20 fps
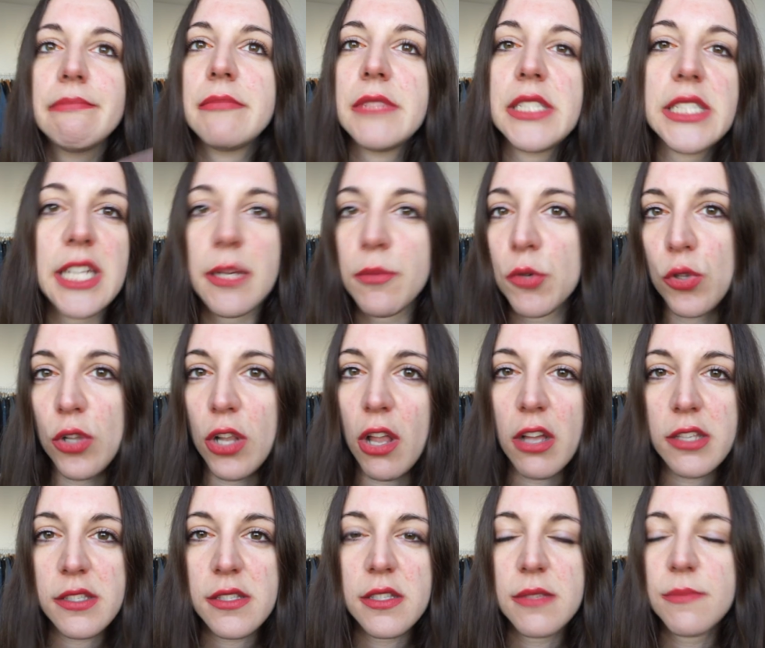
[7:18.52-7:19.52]

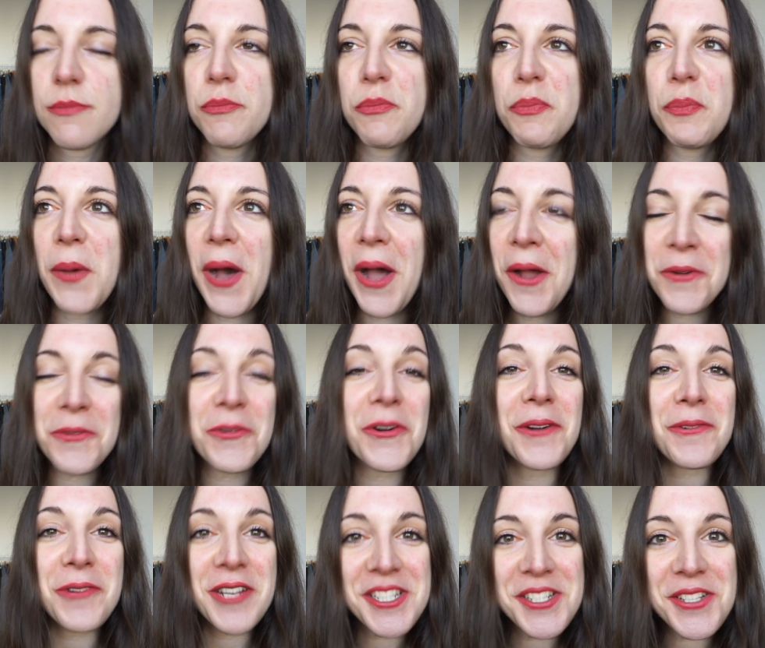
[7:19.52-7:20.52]
tablecloths, but
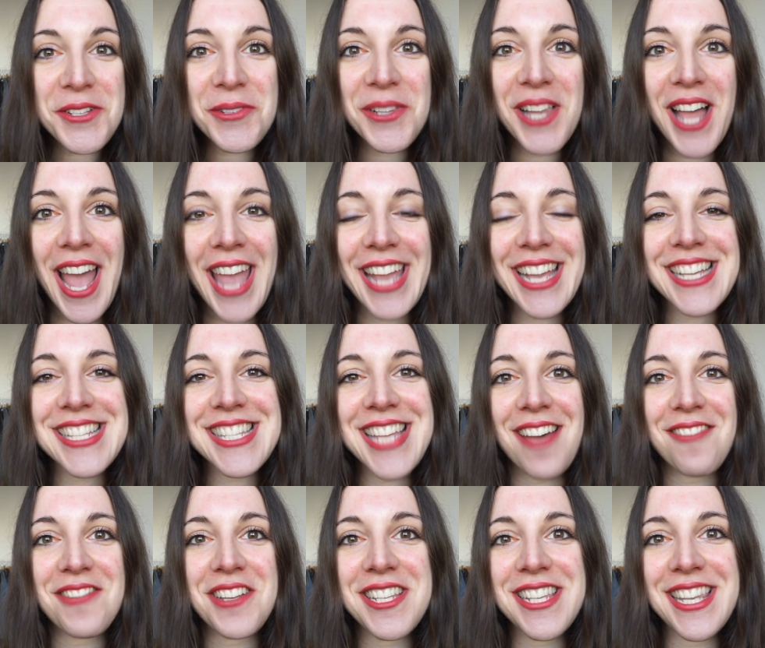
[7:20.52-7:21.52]
what we do like is
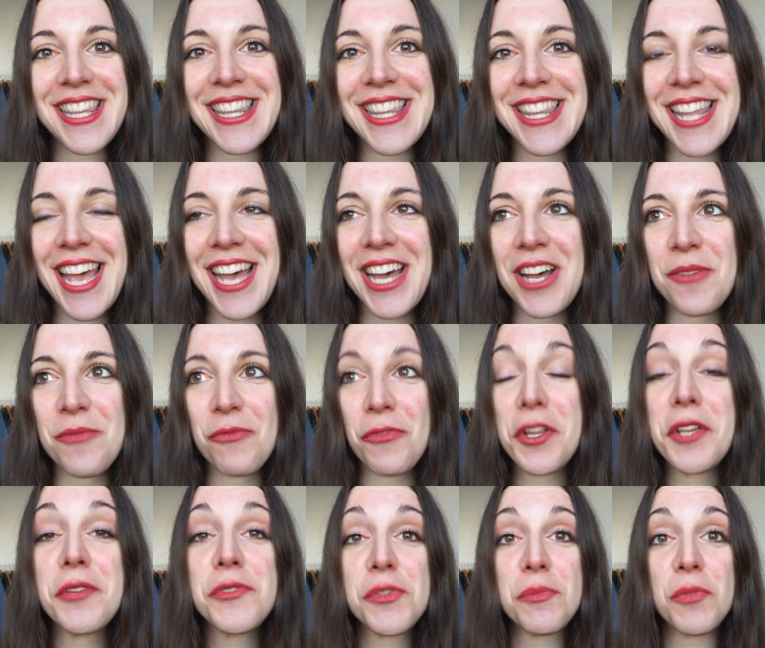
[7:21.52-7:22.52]
having
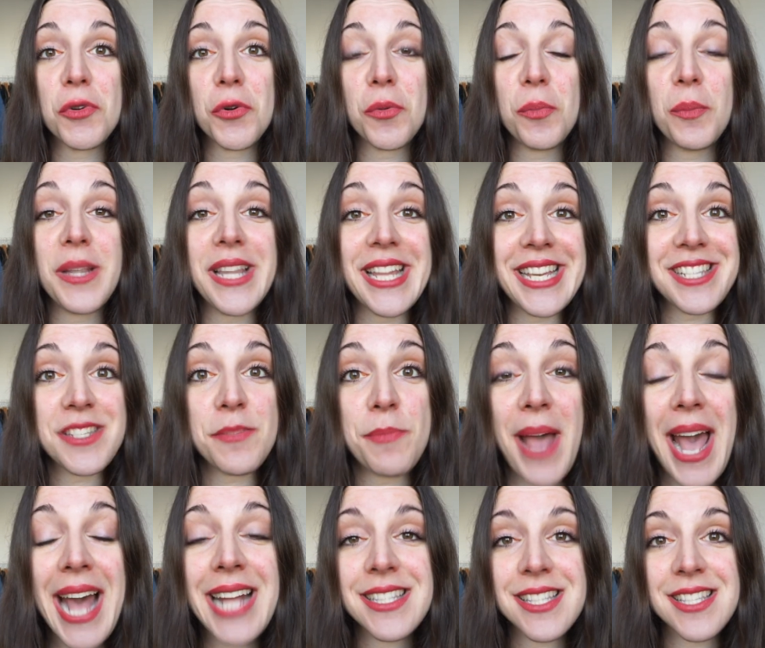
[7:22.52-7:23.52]
reusable
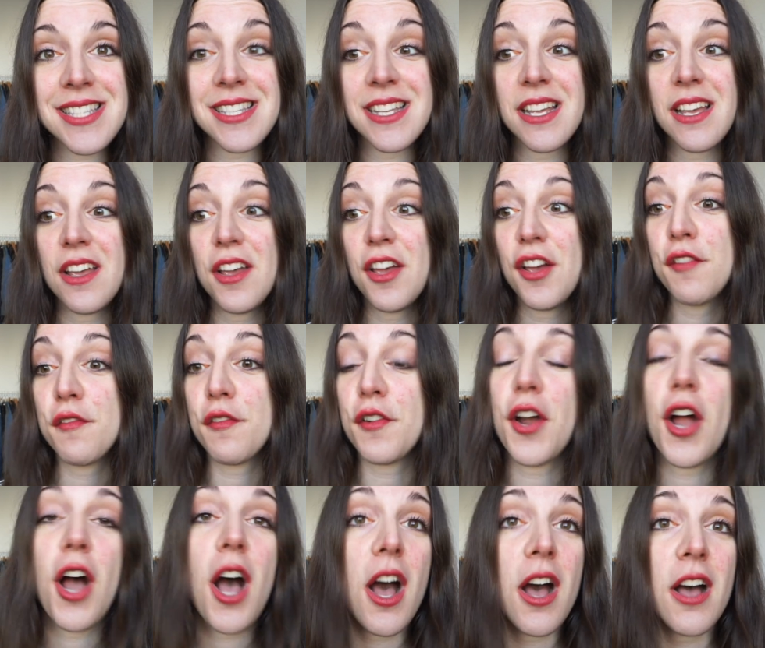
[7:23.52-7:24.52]
placemats
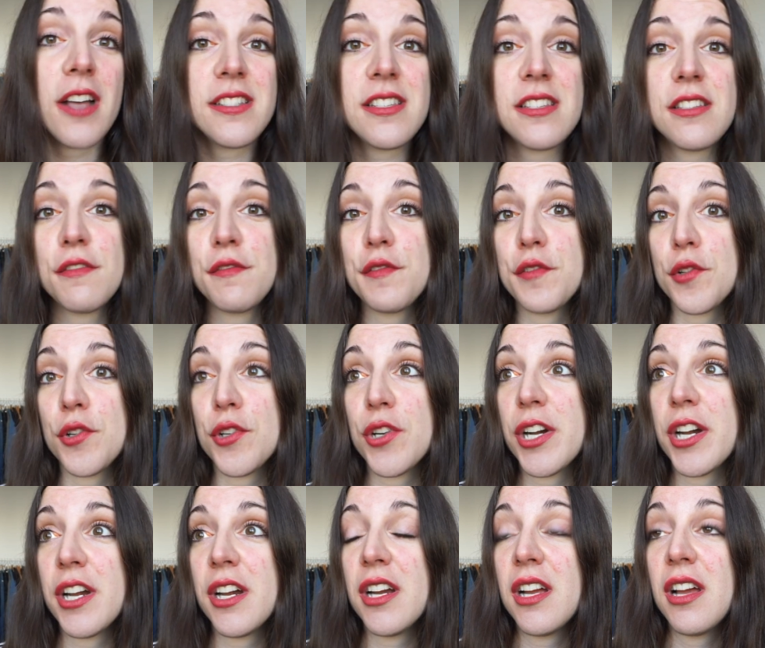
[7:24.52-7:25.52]
for us,
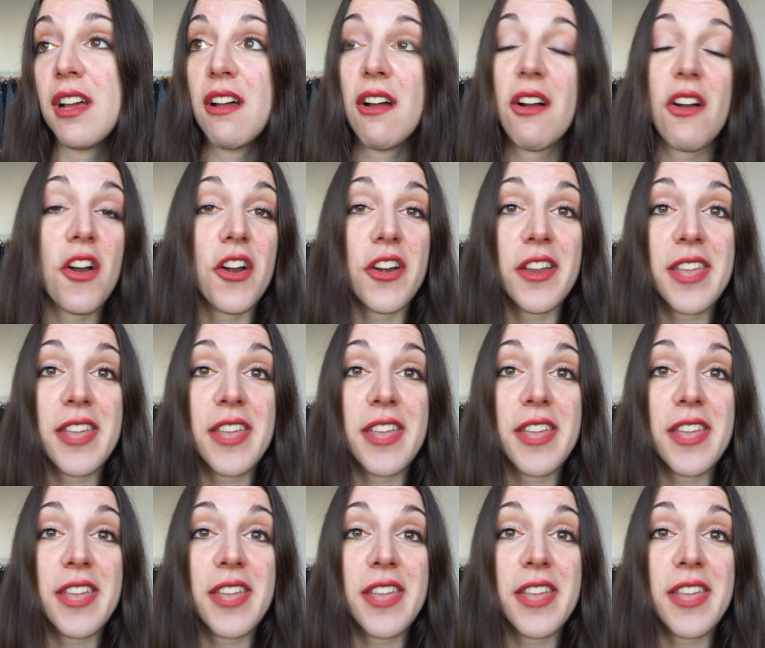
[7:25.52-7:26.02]
for our